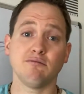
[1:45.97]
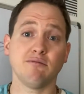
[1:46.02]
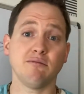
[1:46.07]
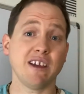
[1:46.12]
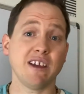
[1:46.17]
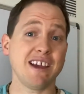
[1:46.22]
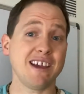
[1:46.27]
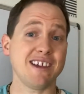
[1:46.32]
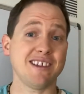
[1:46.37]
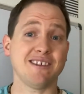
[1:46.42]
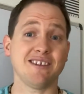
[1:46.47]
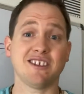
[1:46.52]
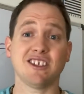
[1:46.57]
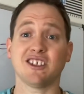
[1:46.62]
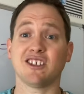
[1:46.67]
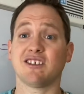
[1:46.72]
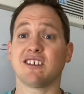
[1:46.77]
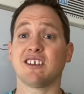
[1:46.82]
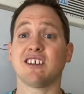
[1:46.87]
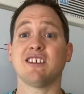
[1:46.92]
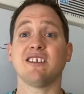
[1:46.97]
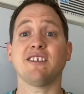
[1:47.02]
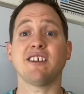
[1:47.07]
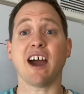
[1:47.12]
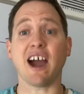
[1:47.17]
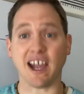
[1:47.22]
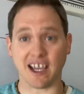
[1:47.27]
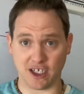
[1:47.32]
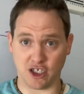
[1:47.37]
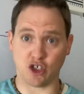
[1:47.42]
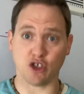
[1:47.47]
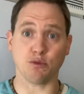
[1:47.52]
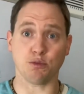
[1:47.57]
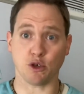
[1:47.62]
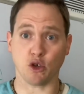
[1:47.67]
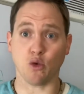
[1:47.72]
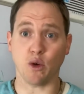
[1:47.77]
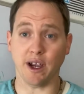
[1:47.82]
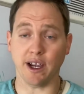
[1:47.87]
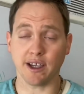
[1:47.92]
it just can die super
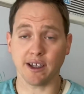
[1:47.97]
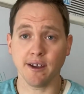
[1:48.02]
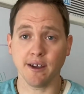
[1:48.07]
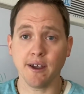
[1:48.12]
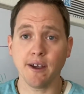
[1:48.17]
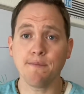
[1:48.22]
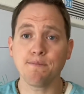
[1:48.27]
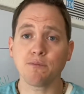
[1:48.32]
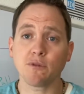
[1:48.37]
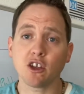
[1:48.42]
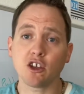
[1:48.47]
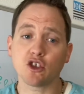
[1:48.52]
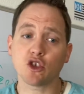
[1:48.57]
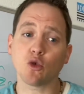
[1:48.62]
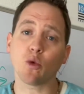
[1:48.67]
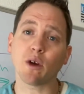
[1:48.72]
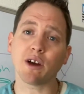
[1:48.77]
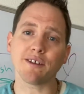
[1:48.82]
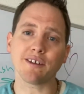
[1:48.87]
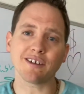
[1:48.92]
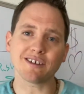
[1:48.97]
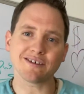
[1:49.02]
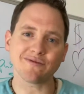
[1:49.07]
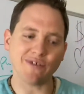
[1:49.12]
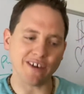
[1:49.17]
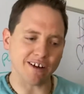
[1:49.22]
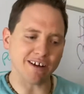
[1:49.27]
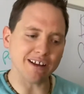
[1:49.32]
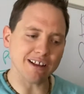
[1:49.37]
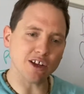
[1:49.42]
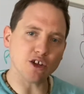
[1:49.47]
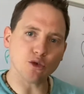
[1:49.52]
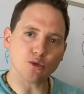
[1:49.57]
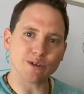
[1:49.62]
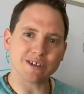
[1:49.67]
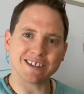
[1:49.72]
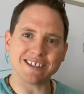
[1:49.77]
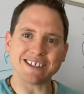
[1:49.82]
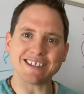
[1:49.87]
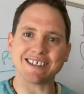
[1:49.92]
quick. So where there's very little
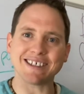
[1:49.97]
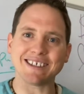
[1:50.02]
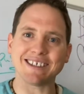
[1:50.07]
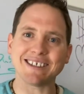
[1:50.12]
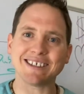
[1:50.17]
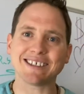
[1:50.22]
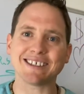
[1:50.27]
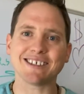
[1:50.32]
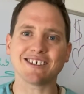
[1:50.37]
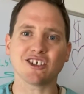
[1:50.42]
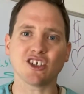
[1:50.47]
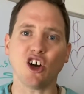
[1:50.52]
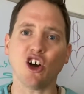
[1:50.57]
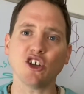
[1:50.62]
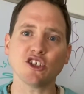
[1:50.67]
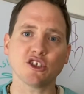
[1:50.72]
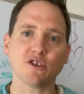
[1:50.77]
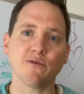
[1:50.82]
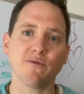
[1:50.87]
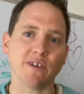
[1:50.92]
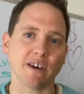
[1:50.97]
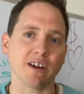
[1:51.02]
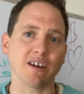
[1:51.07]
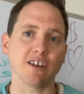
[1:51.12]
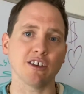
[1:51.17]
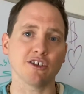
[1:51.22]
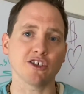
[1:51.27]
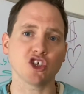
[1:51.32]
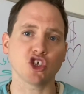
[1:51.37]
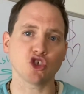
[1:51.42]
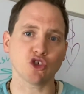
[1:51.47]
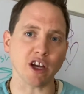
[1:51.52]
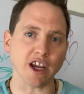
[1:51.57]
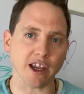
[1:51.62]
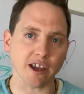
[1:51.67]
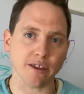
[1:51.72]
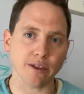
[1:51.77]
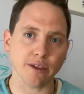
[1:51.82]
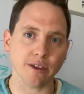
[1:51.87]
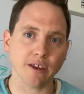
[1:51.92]
resistance, there's also very little
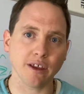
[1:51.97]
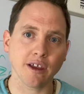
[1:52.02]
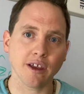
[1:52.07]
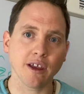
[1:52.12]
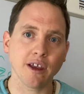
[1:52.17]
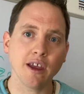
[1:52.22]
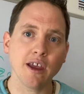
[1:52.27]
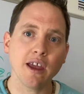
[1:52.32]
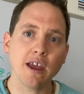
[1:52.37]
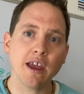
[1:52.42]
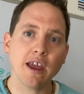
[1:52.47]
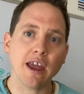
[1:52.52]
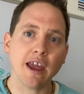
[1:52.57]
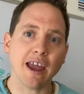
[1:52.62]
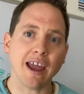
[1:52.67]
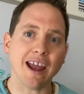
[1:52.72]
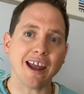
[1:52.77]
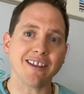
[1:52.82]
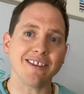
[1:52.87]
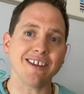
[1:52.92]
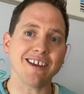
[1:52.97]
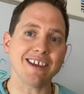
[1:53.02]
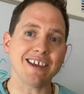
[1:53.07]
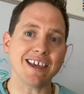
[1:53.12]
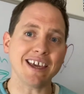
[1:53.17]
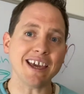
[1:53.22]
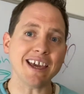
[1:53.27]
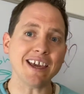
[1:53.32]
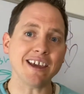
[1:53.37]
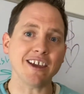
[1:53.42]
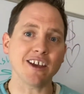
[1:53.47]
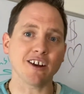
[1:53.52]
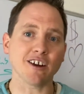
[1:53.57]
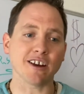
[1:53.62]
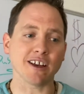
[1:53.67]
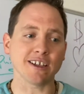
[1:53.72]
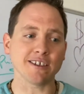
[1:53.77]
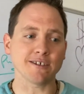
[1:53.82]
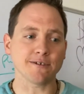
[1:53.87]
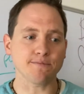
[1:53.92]
strength. And the key here
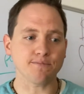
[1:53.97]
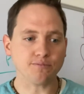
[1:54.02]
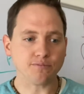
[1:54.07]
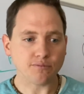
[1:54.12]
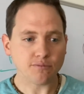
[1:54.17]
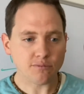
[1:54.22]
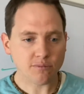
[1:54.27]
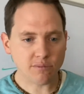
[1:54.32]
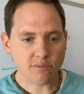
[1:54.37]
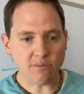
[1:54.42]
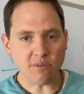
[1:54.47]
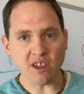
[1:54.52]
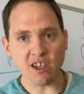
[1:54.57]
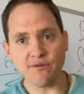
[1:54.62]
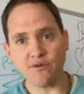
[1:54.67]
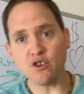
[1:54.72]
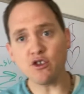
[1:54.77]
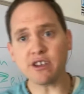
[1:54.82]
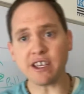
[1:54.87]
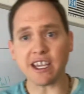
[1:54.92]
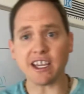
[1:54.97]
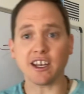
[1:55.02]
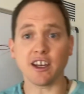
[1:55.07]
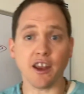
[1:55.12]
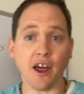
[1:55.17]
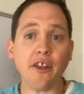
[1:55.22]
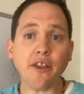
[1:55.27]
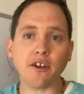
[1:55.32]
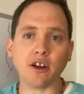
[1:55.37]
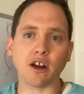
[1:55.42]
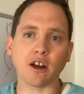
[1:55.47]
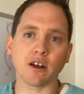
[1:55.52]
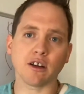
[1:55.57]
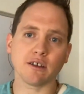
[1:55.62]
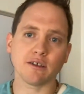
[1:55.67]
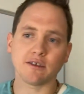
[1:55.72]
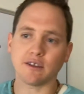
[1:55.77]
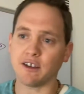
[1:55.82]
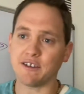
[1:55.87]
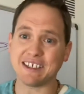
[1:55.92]
is, if you take
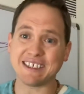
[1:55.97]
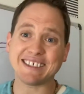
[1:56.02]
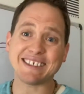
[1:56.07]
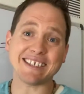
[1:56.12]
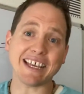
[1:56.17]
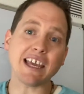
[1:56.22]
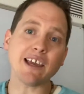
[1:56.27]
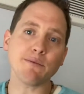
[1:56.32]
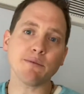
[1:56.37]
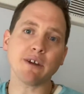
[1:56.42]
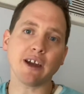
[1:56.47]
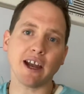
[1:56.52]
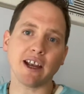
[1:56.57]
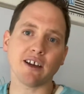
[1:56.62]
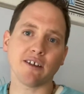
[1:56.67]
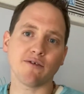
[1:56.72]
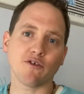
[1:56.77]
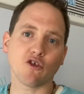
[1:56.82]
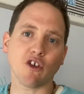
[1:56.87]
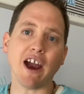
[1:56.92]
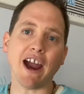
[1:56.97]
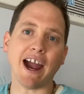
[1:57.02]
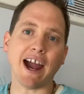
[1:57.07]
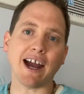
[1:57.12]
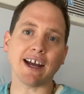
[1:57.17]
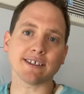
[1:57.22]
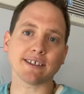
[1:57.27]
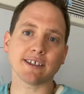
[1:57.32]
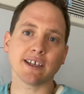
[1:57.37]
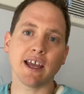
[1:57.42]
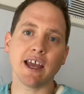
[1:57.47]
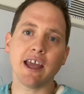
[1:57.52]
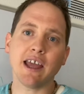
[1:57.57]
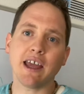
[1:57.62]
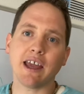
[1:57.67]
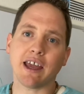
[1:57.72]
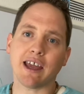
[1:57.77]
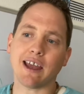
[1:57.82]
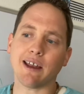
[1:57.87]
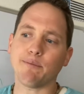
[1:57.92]
another of the same kind of grass
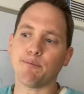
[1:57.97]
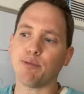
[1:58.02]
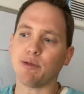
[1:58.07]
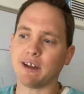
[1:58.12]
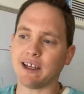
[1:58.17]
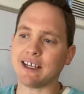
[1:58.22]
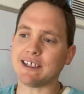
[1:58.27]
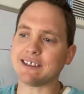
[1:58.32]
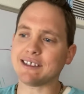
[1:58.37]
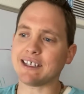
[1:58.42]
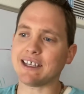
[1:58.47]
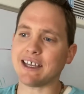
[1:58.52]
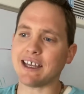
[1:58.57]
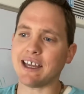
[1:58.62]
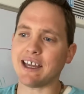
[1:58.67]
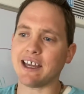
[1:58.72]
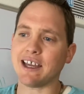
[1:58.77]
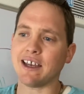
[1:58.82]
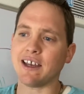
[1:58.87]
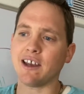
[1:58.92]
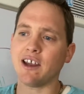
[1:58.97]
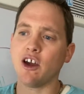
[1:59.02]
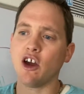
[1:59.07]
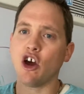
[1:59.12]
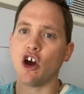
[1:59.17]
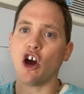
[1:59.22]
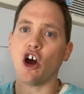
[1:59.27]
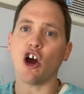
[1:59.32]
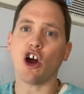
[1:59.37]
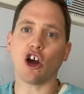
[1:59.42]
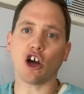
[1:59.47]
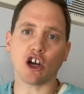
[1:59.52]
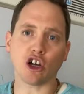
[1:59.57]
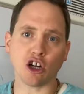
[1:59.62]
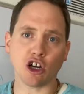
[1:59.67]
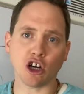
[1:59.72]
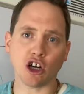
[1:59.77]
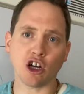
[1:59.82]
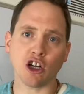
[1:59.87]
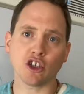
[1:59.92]
and plant it in
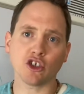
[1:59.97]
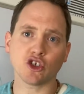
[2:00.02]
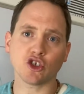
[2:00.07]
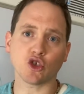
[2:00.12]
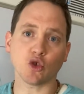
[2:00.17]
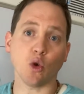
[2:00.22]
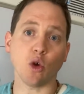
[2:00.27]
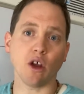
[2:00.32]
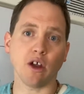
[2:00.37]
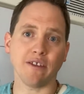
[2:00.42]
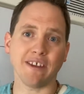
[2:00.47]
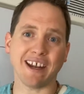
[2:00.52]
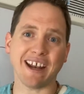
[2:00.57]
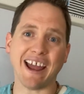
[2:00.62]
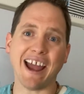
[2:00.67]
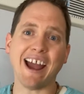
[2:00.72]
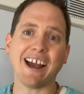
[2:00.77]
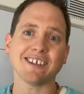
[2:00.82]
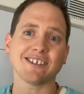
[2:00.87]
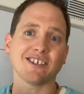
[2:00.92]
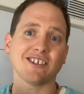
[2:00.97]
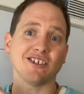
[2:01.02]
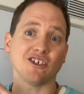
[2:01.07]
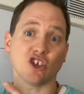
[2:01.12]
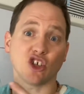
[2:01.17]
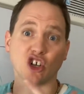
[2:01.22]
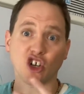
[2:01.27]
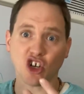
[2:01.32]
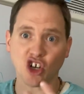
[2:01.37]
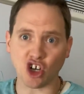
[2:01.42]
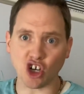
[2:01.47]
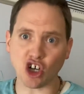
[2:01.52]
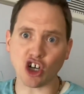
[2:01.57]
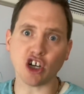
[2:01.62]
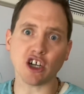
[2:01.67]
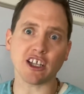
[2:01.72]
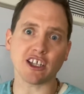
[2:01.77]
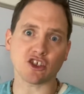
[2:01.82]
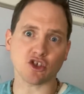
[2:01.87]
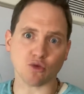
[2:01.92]
harder soil that it has to
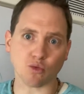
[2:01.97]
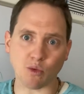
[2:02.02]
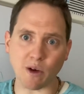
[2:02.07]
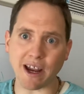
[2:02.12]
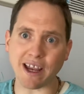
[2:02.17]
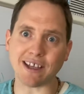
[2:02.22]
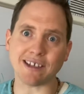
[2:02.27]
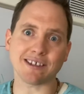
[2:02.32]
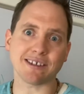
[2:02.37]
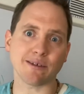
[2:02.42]
earn its right to